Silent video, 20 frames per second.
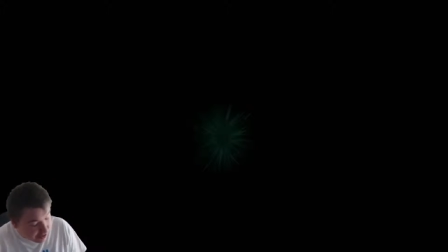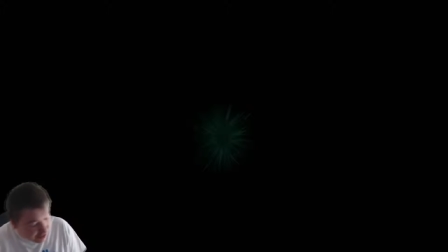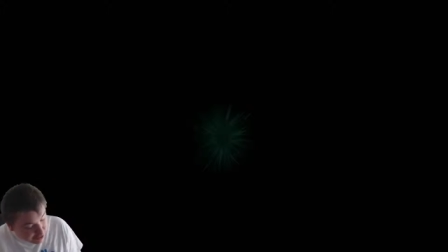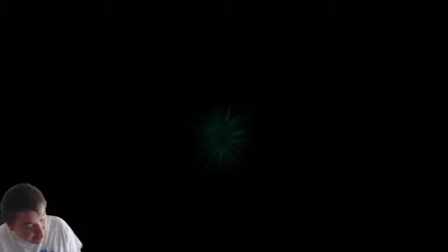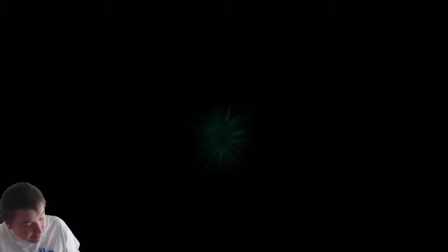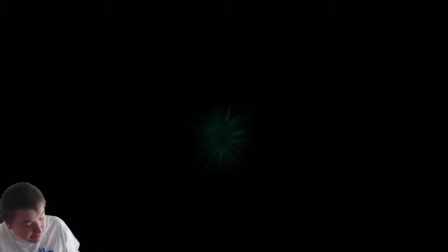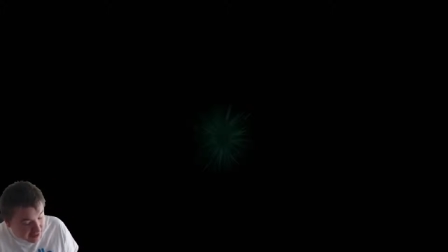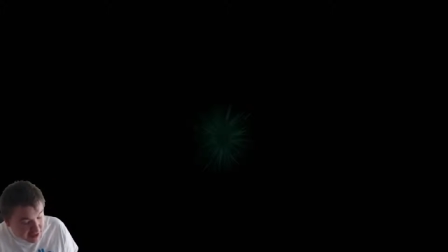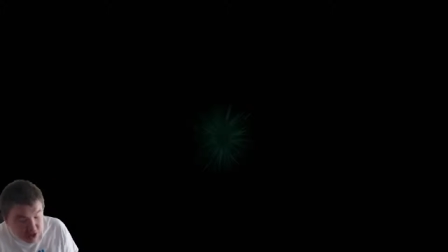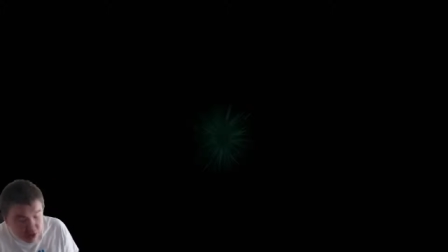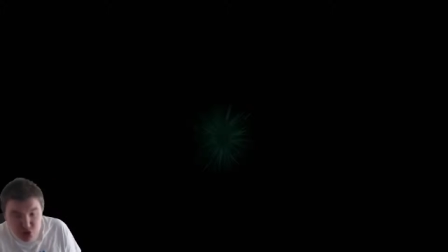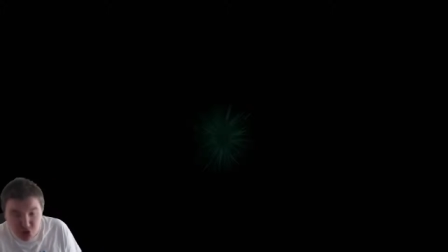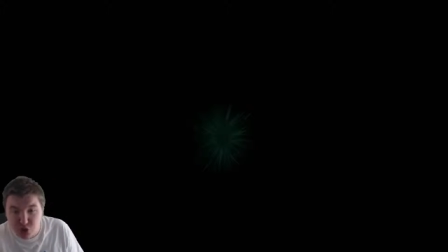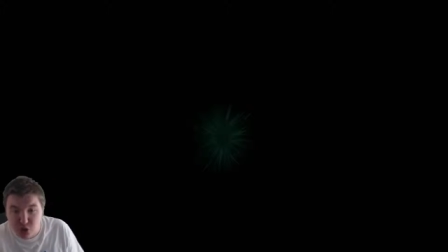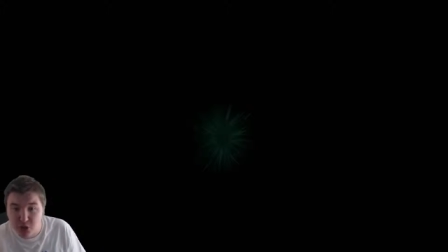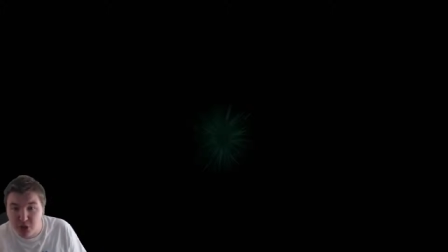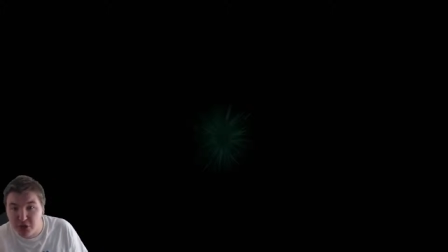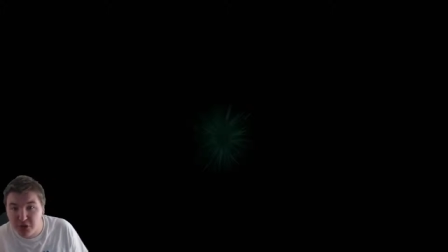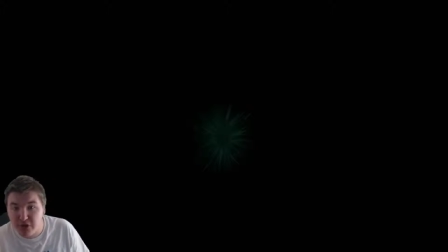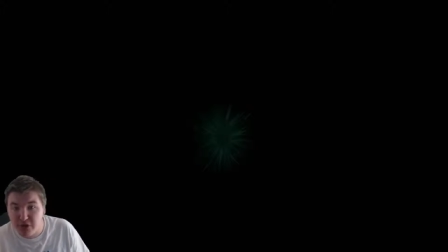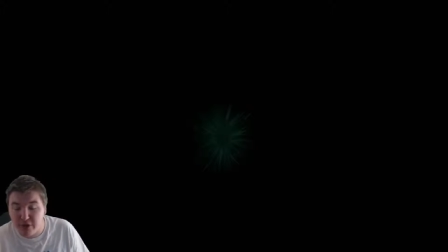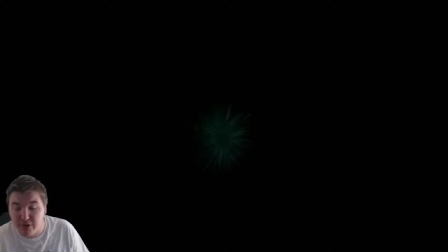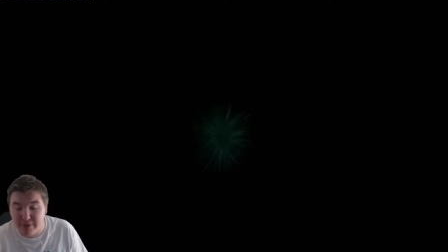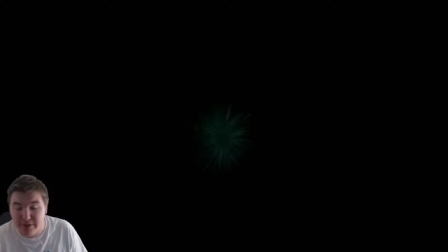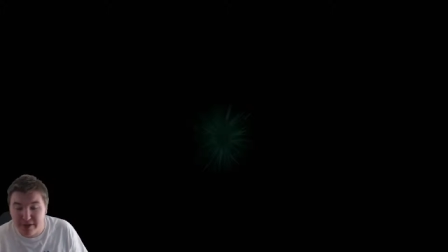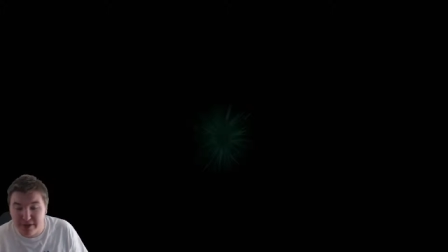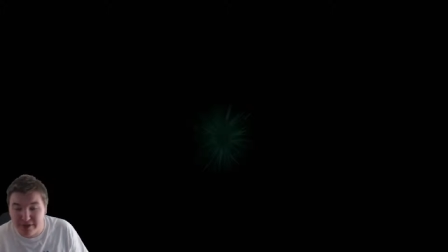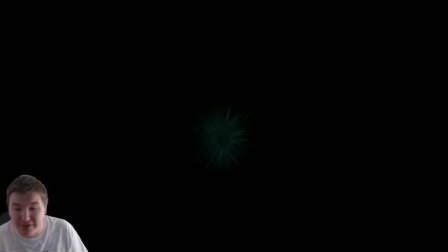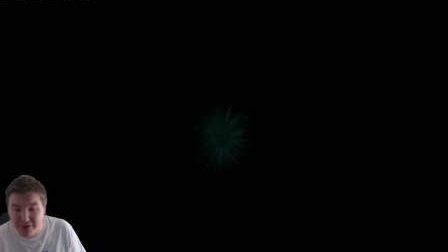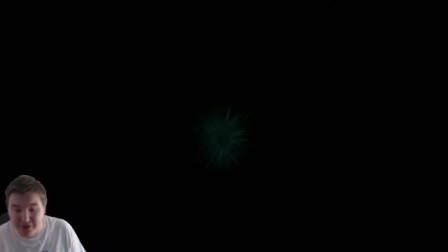So my control has not
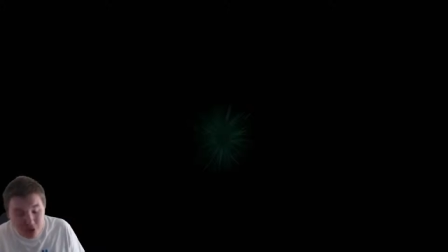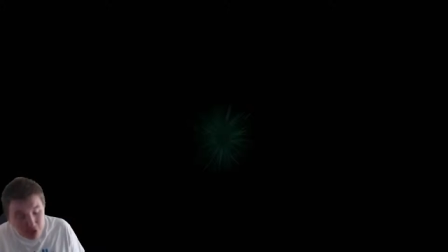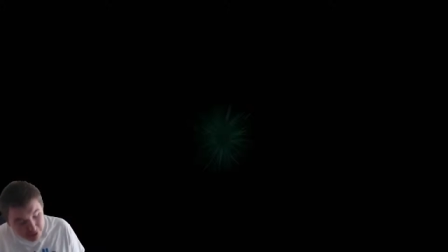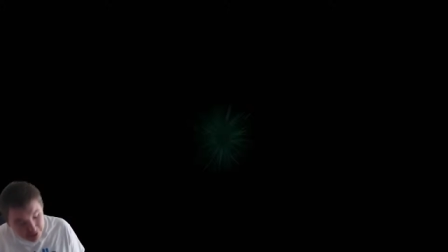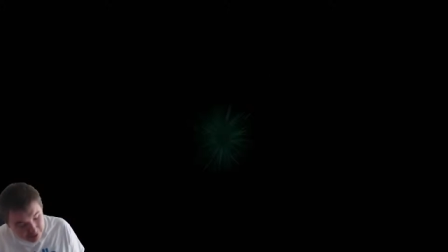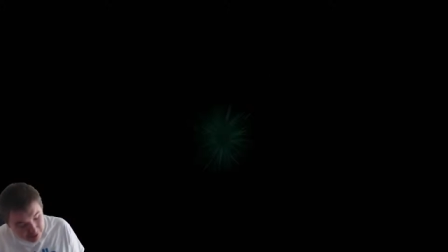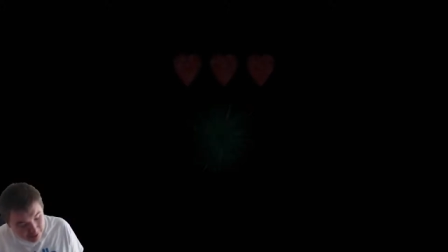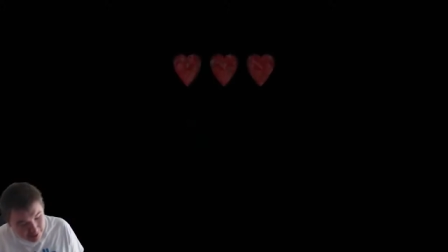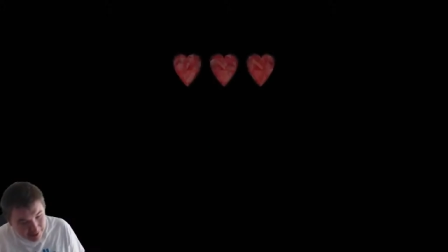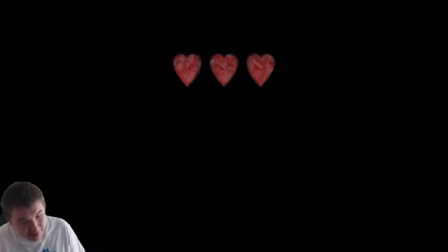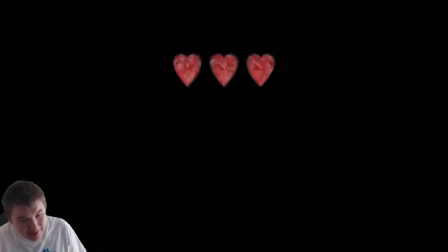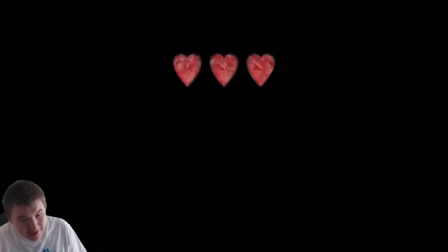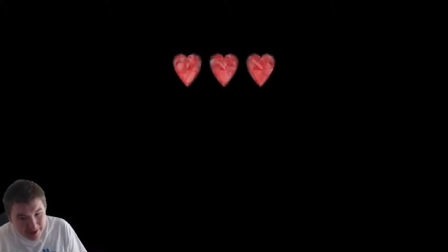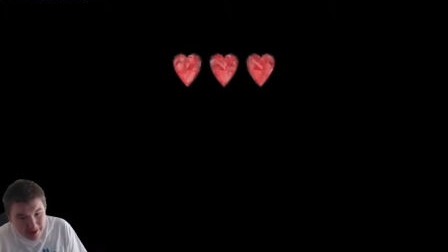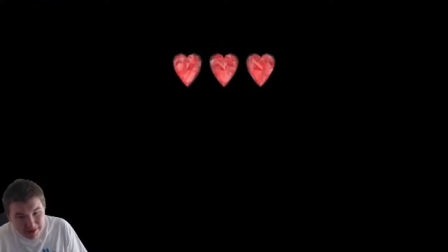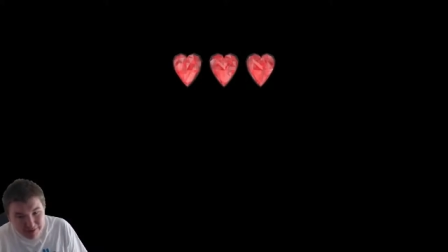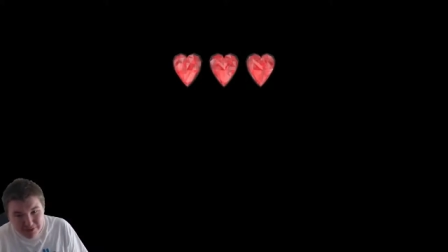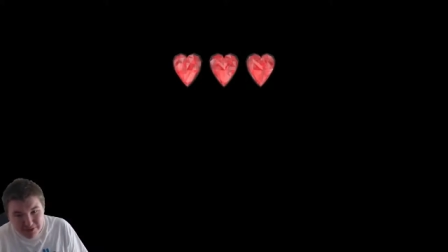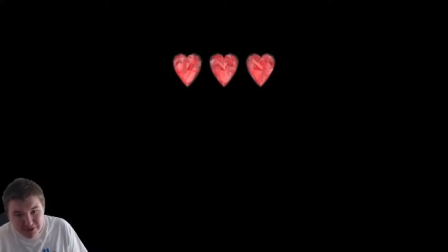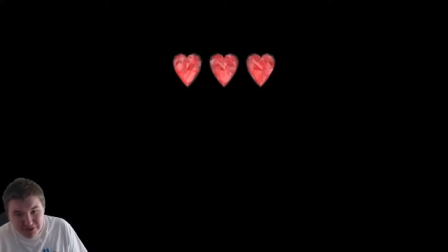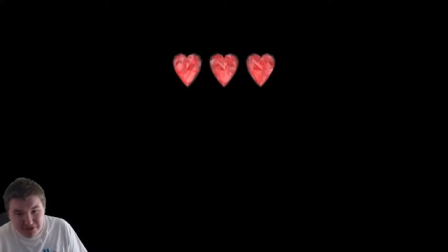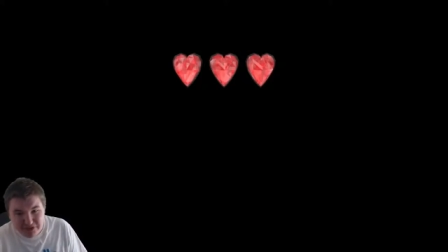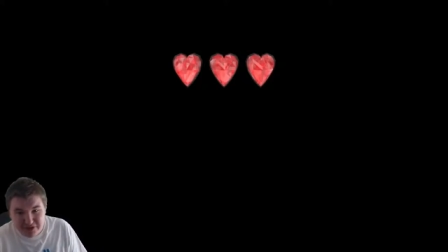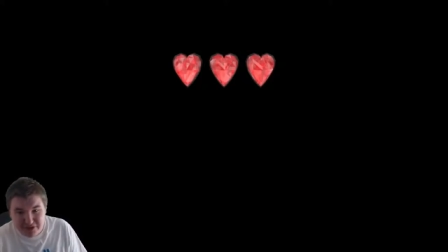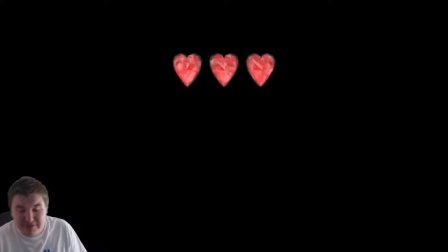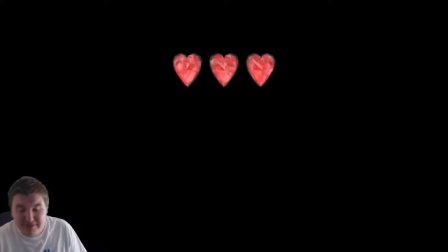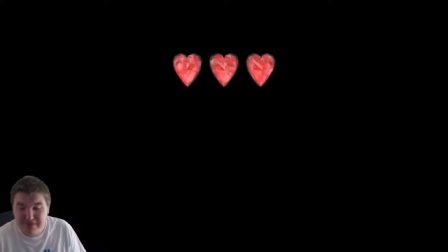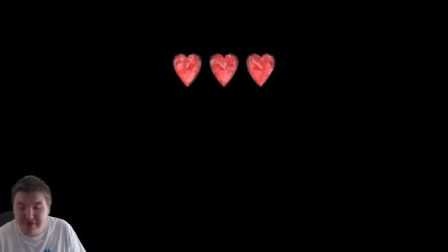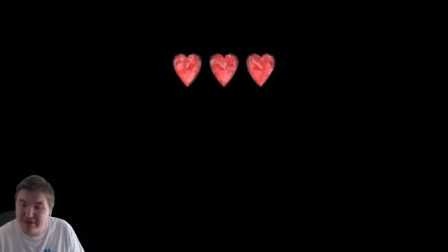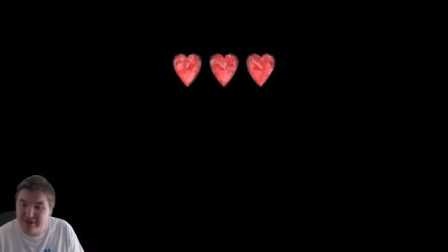been as good. I've
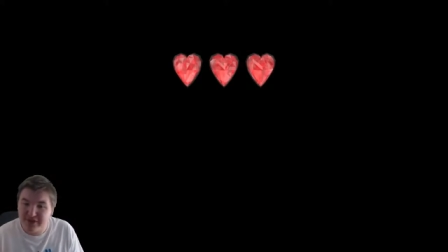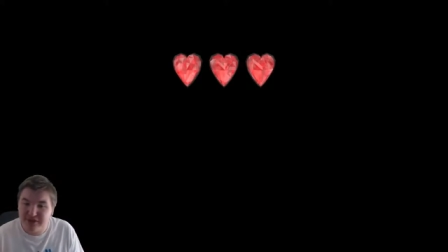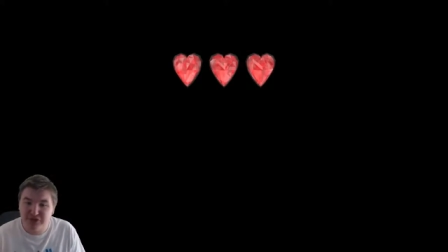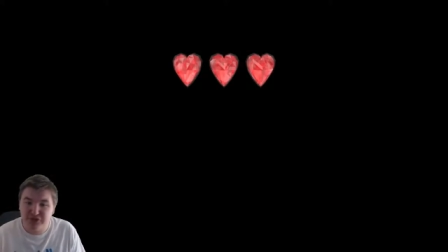literally been so